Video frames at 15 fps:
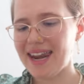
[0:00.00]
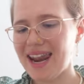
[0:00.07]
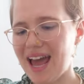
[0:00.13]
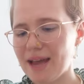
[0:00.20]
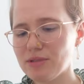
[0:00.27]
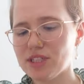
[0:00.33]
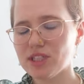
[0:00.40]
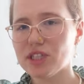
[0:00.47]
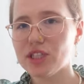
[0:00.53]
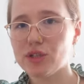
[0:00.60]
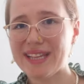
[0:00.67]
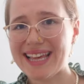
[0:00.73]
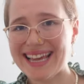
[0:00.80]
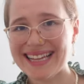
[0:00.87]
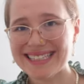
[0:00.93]
And I'm just gonna
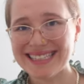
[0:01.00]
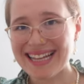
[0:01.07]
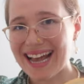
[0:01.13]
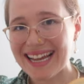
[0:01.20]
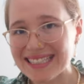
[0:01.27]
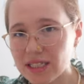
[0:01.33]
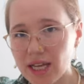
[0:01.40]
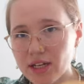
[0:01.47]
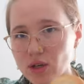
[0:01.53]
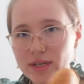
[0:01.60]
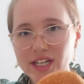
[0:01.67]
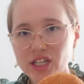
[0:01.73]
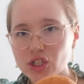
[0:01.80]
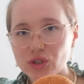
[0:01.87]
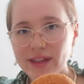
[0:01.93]
do the insides. I don't
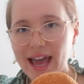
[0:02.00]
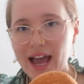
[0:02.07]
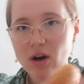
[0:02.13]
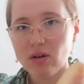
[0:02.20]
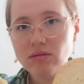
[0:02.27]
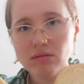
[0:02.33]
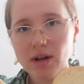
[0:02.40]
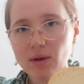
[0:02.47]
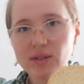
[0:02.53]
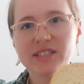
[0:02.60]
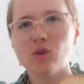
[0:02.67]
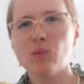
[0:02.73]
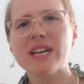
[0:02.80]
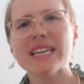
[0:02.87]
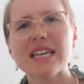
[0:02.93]
need to do the out. I
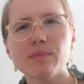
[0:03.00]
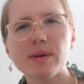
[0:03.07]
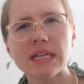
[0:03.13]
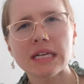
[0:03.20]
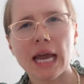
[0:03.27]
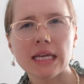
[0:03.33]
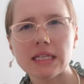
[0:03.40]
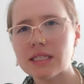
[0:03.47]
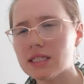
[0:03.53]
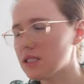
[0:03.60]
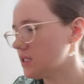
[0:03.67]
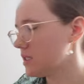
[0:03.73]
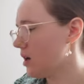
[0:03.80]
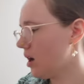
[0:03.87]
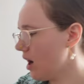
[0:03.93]
still wanna keep it nice
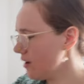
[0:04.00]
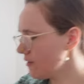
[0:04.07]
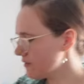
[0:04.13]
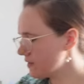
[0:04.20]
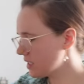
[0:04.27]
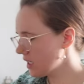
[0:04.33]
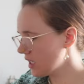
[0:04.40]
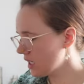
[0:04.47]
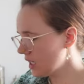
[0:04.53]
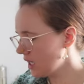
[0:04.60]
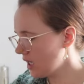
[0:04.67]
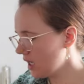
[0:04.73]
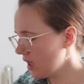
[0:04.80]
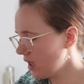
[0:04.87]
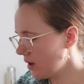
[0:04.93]
and soft.
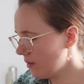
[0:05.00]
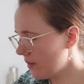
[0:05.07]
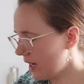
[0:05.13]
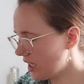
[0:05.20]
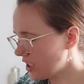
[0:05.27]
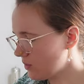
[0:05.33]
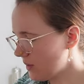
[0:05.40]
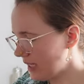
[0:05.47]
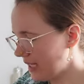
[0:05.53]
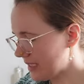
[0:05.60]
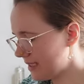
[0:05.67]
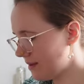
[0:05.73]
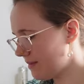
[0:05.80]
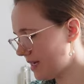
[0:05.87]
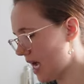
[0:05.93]
But I just wanna
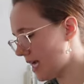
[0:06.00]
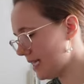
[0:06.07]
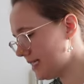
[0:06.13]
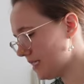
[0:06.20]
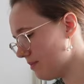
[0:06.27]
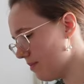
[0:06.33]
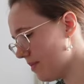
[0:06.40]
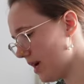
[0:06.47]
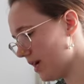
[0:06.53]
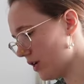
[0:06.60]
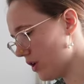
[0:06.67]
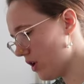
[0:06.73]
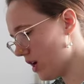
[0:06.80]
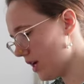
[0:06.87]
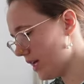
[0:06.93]
get some nice
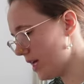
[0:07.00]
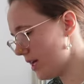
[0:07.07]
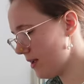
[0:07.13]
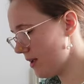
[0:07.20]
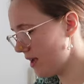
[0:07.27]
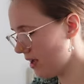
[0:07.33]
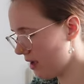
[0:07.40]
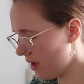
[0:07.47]
butter on it